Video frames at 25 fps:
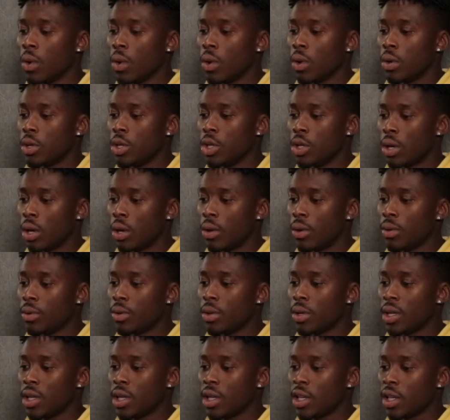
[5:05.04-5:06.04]
You know,
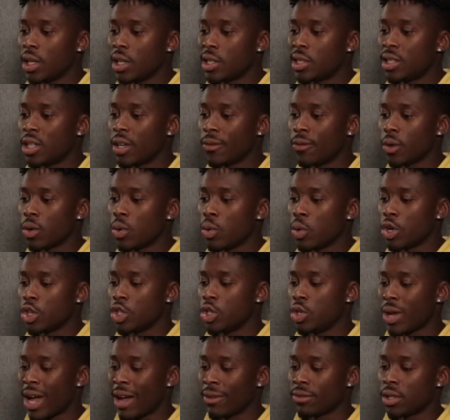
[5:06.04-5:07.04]
it's difficult because
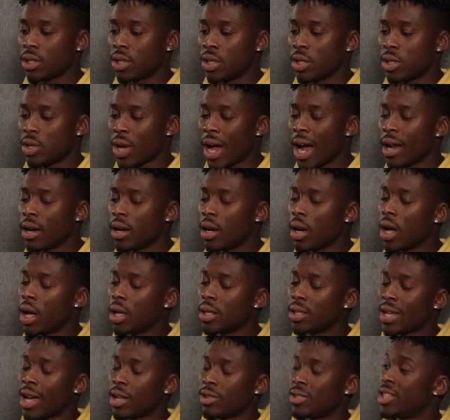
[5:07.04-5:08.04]
you have to try and
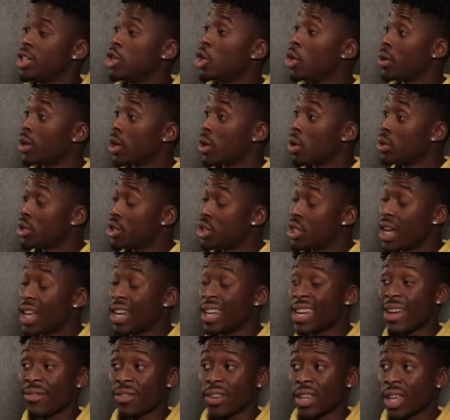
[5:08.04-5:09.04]
learn how to negotiate,
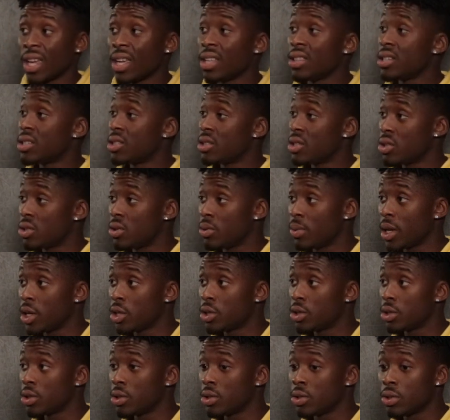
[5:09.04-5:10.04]
navigate these
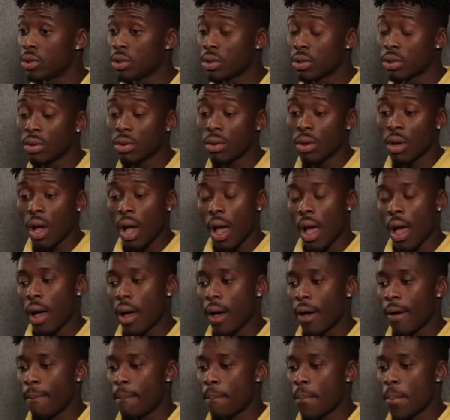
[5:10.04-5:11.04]
situations.
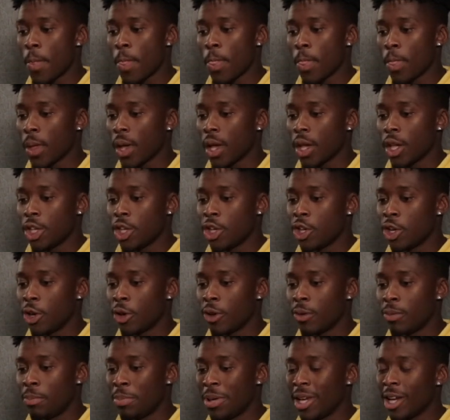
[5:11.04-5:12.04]
You
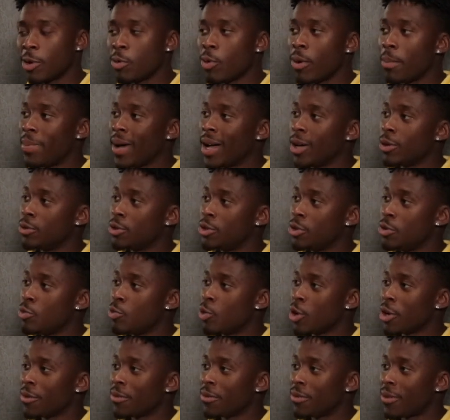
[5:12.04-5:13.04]
know, pick what battles you
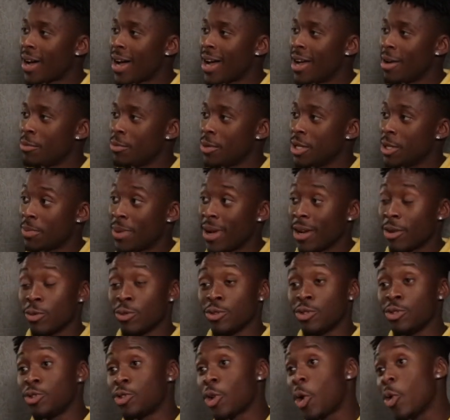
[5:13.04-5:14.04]
want to fight, which battles
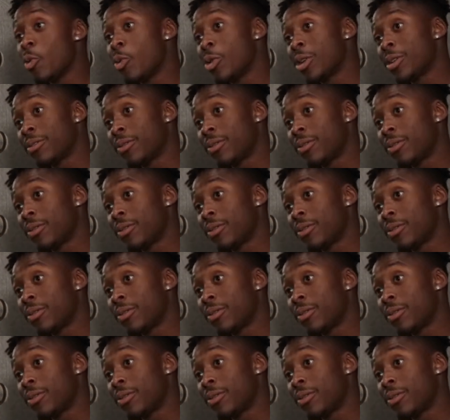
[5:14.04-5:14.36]
you don't want to